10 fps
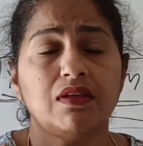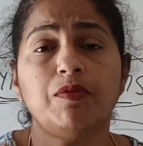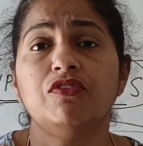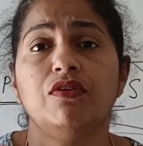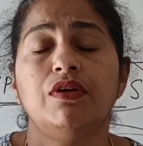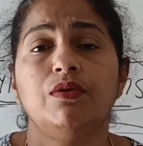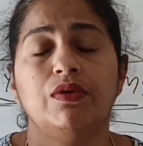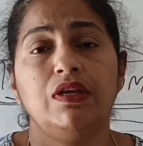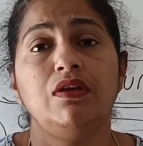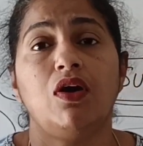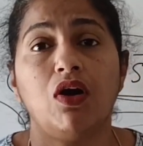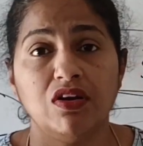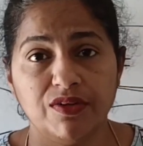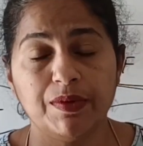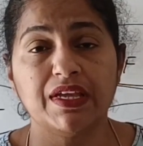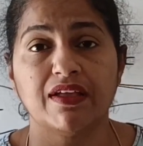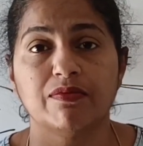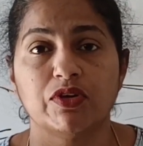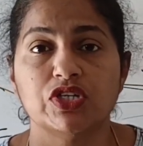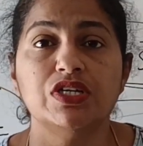suppose you are doing algebraic
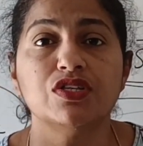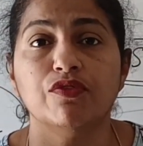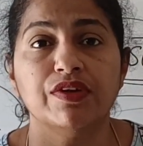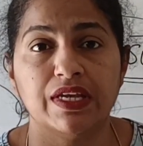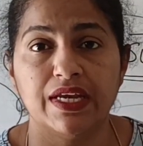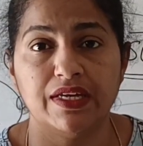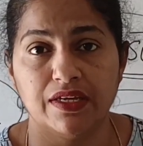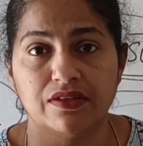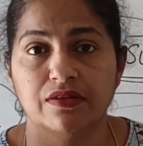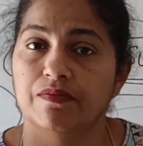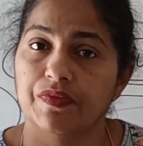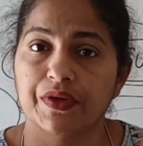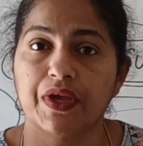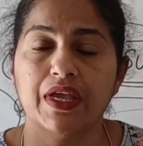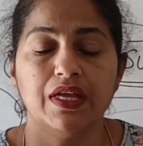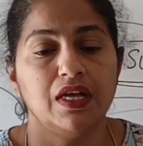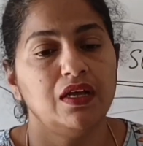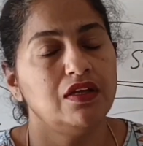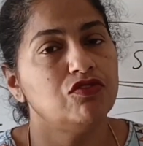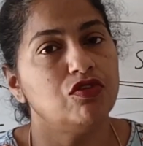expressions of grade 8. Okay.
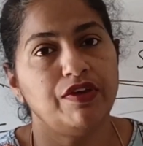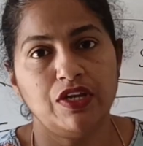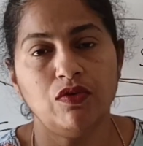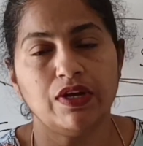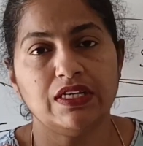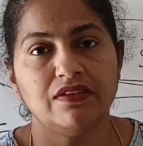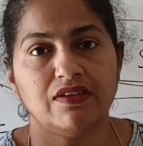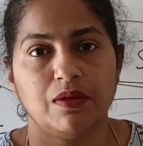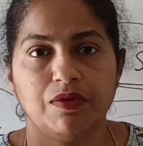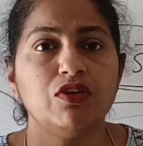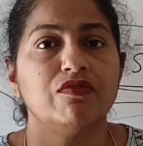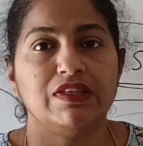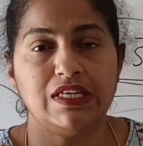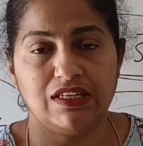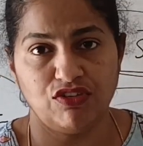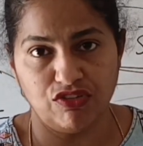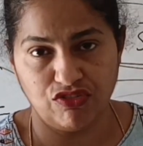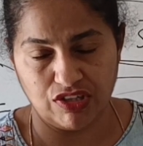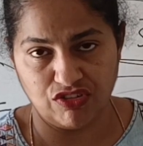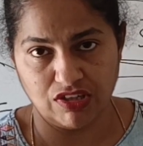So when you look at the chapter or when the teacher
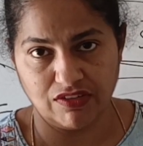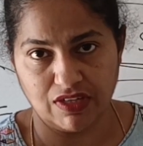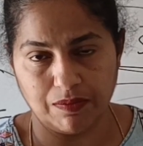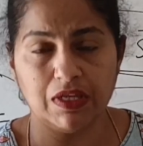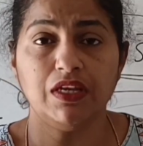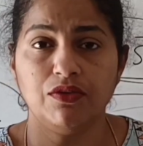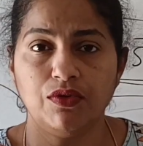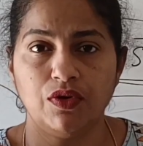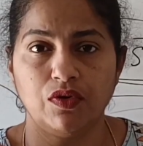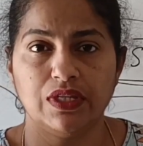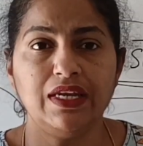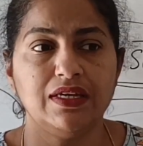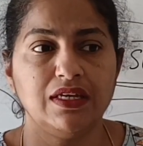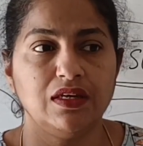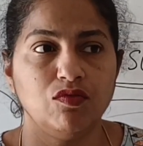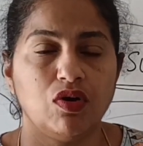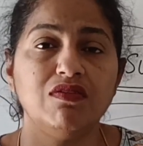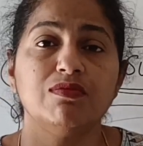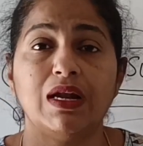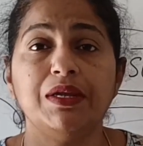is teaching the chapter, you know that it
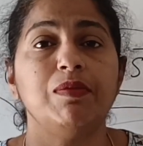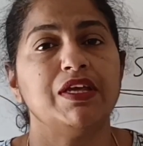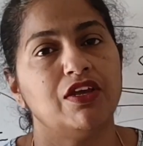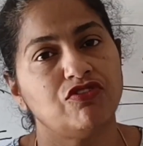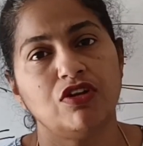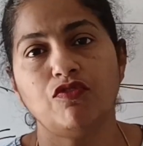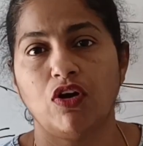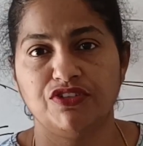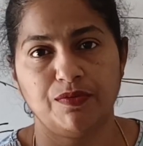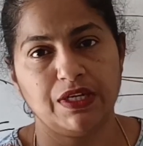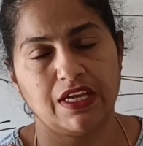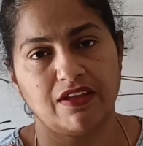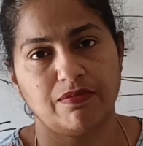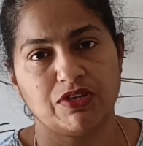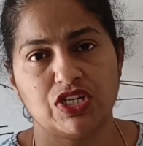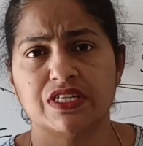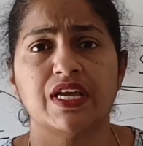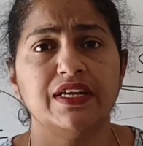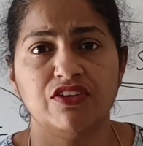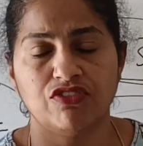involves multiplication of algebraic
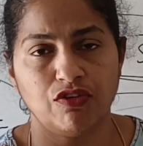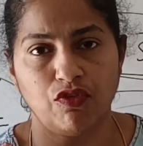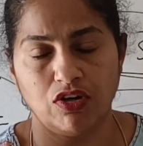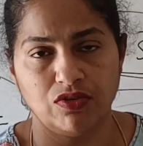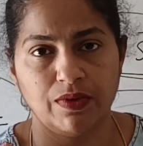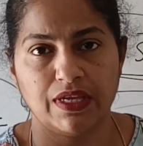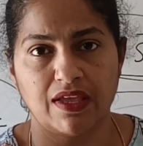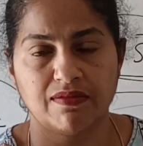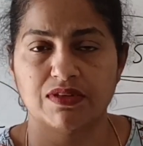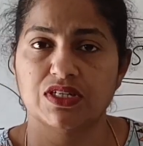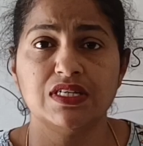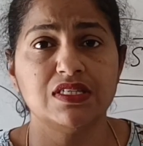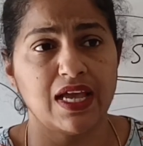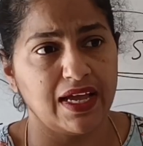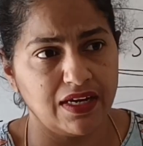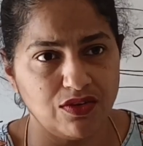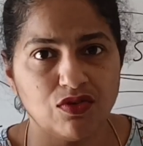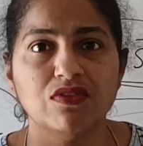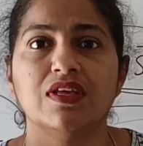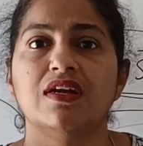expressions, addition of algebraic expressions, and
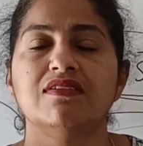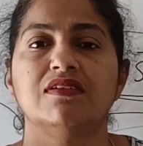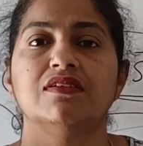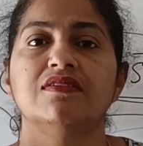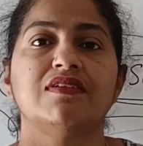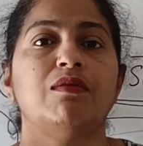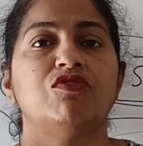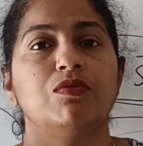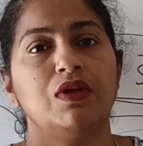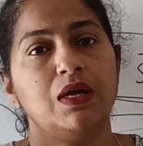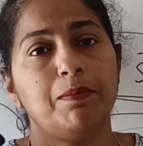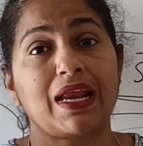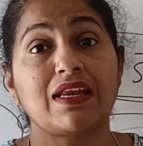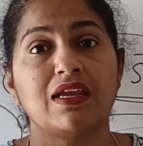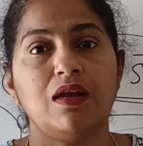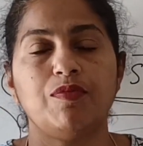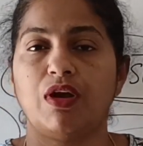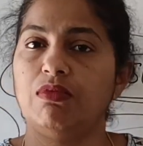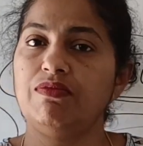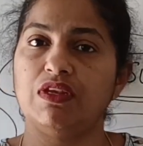there are certain sums, practical
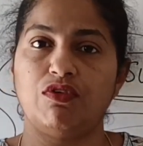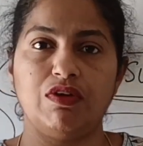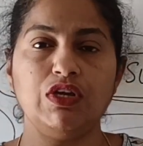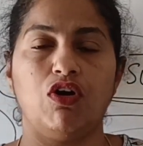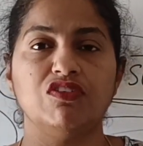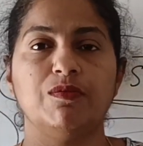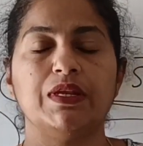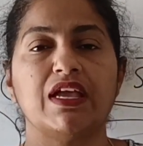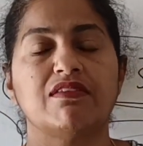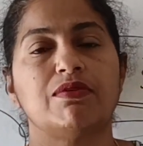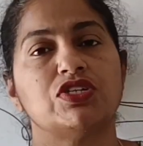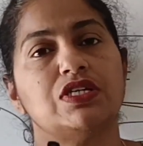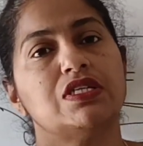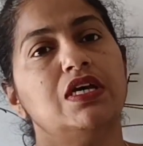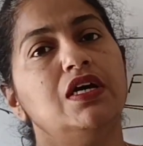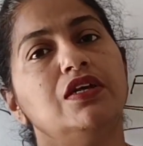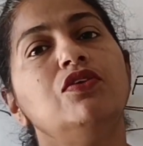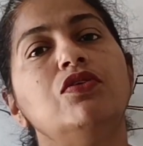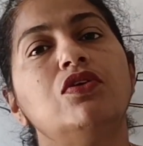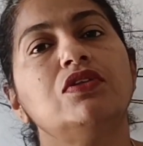problems involving algebraic expressions.
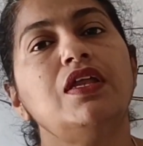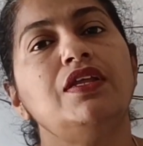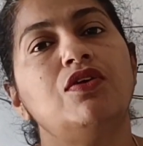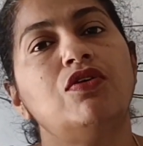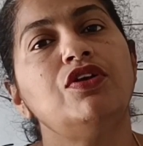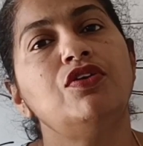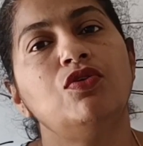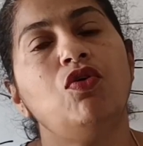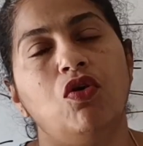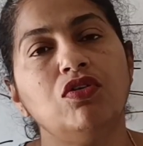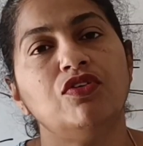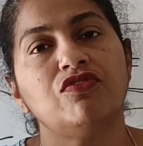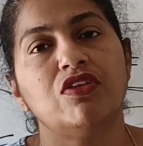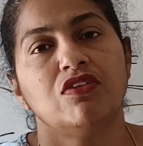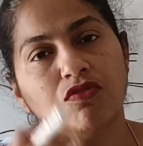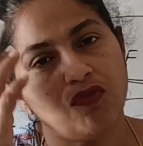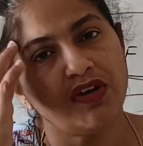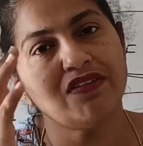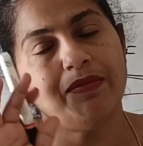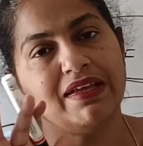You know that in order to know all those things,
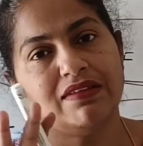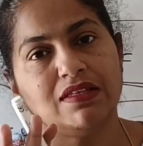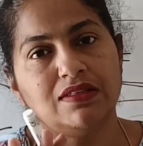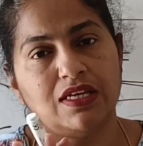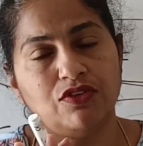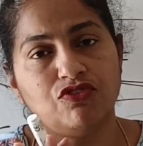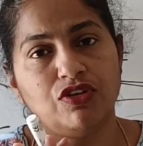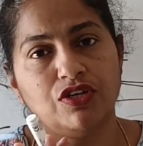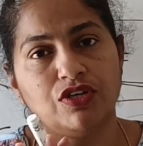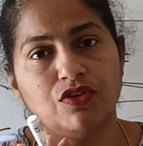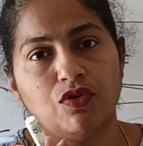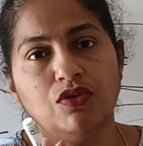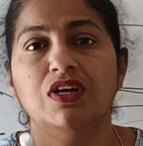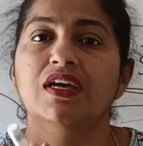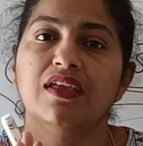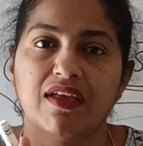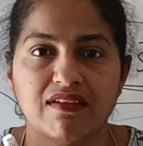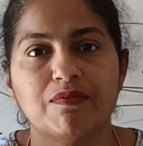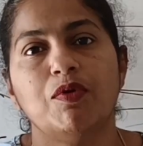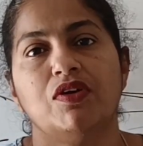what is the basic thing that you should need to know?
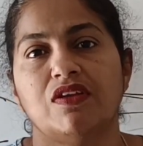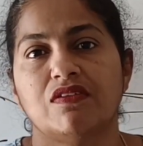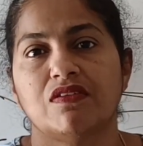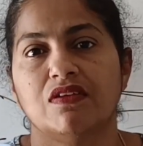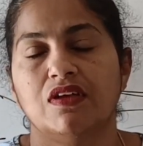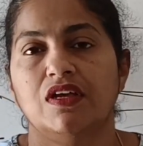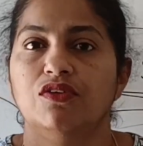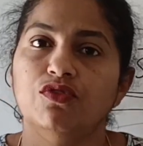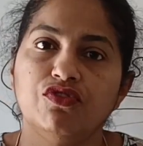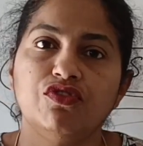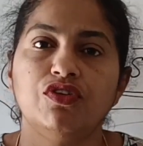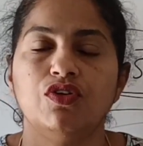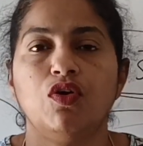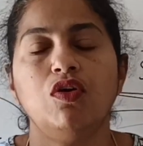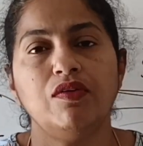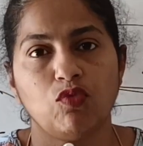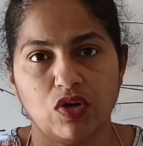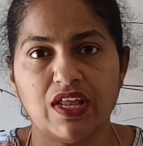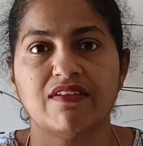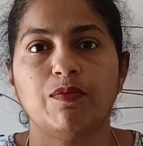Exponents. You should know
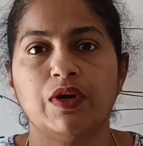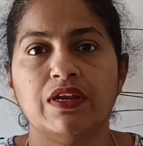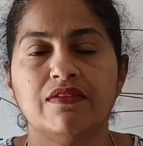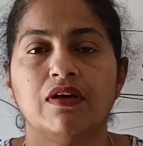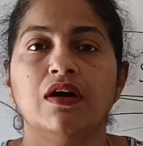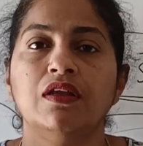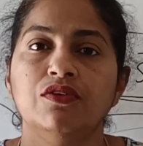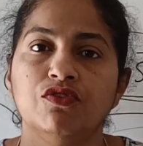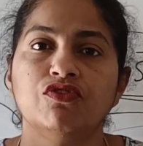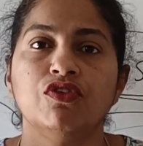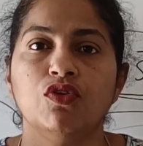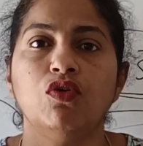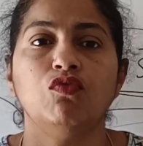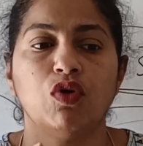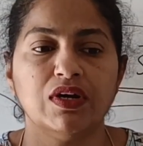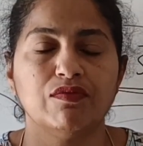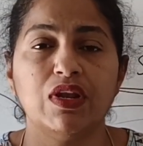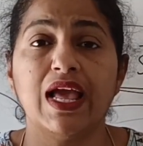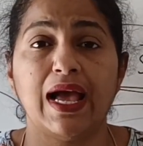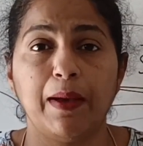what exponents are. You should know what
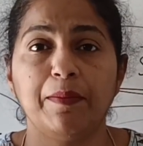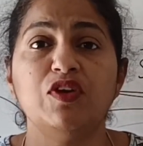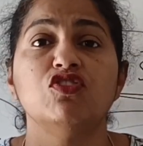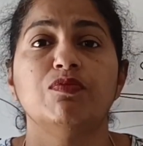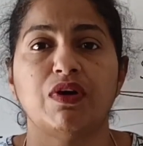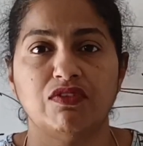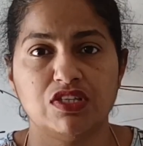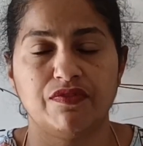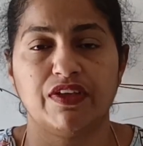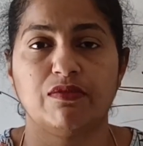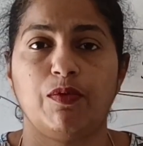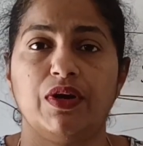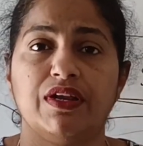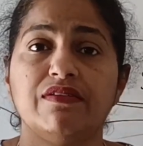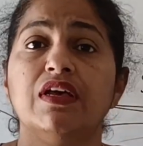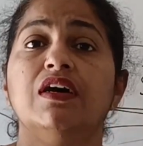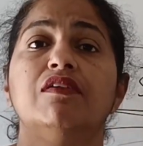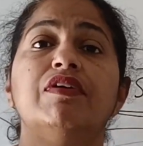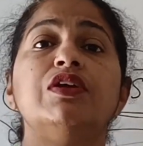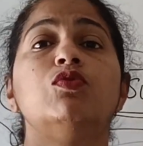will happen to the powers of exponents
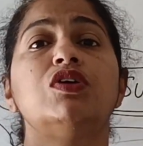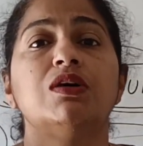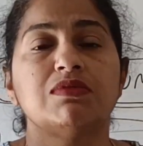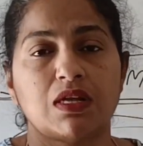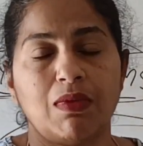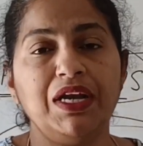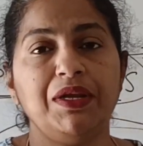when two terms are